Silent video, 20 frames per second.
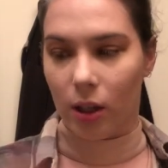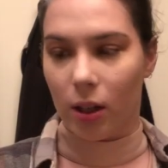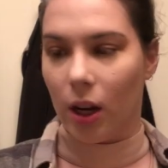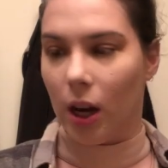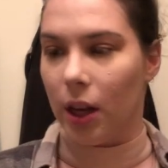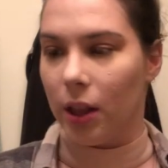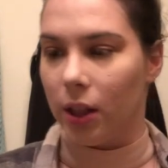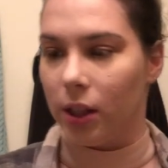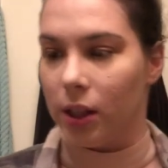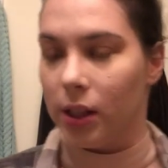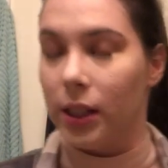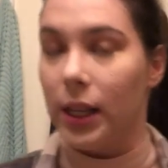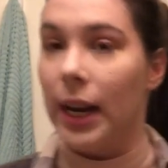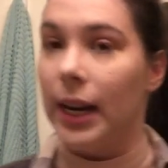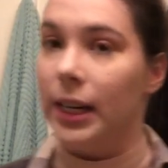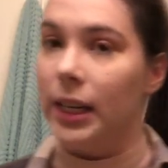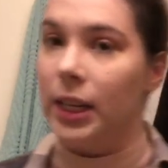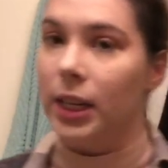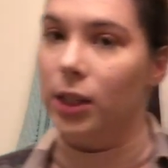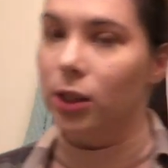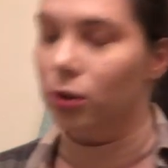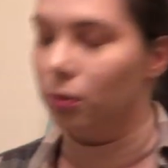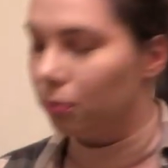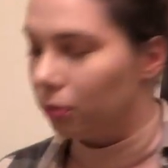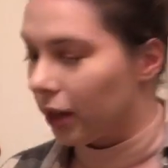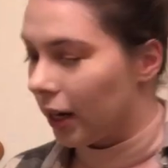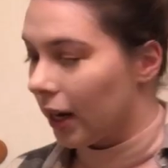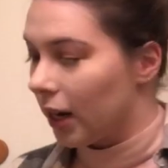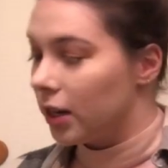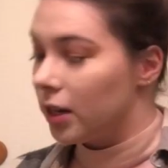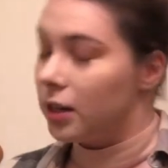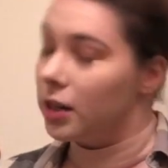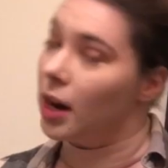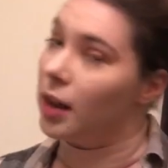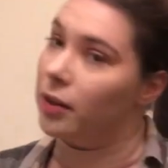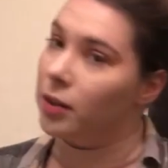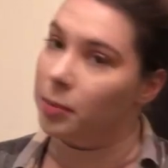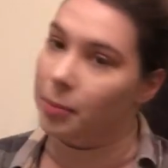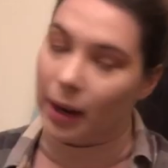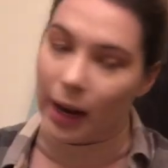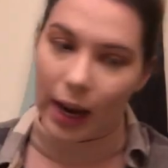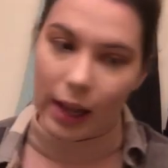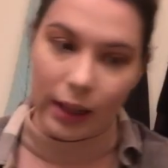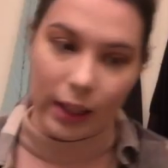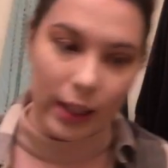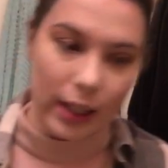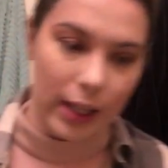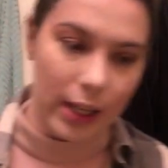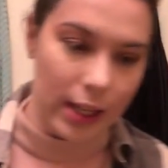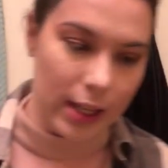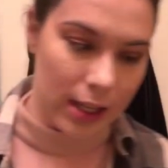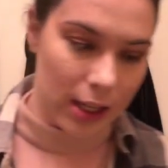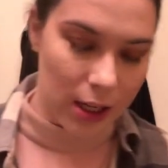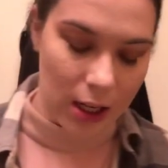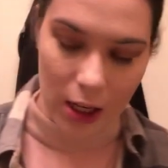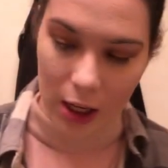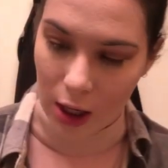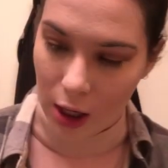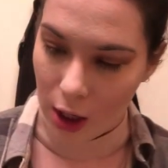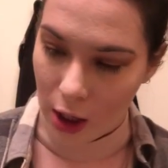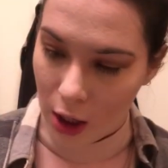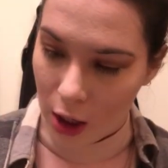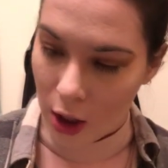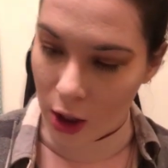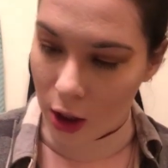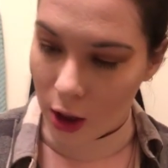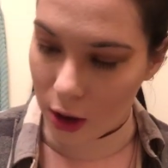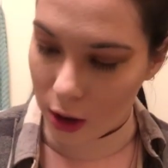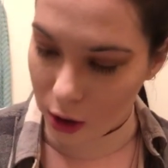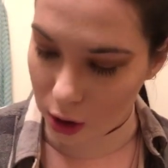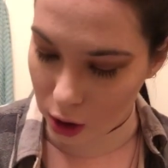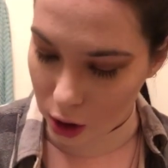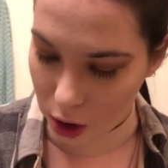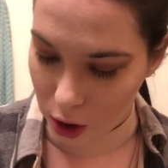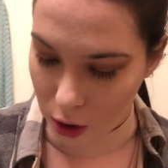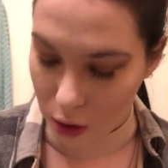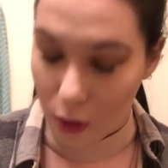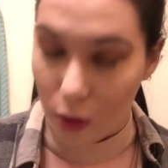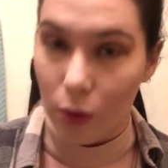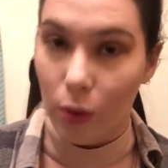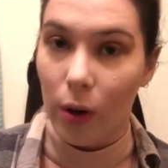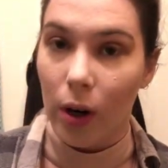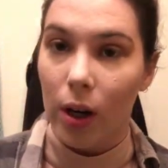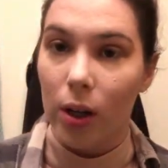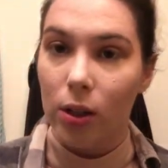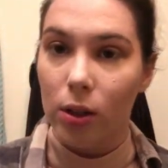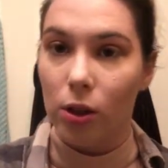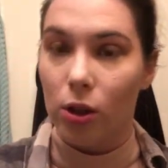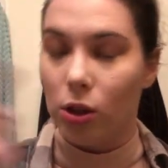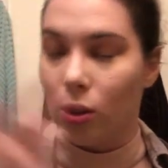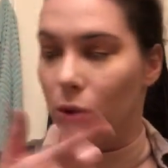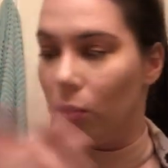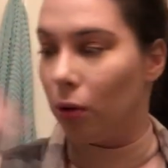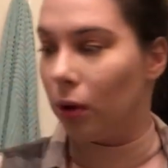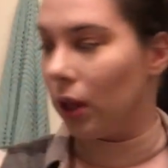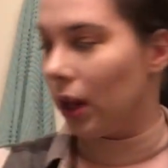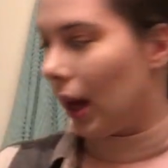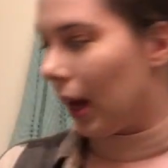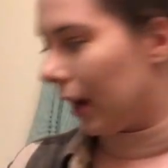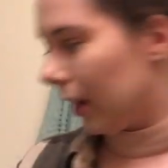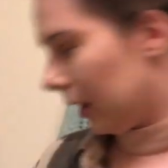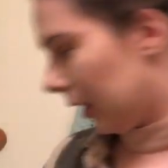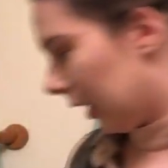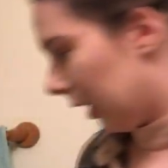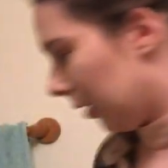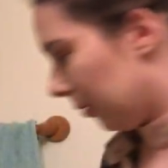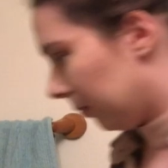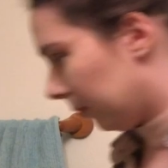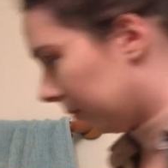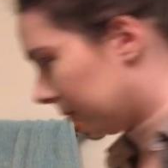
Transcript: colors, I need to bring another palette in to do the highlight.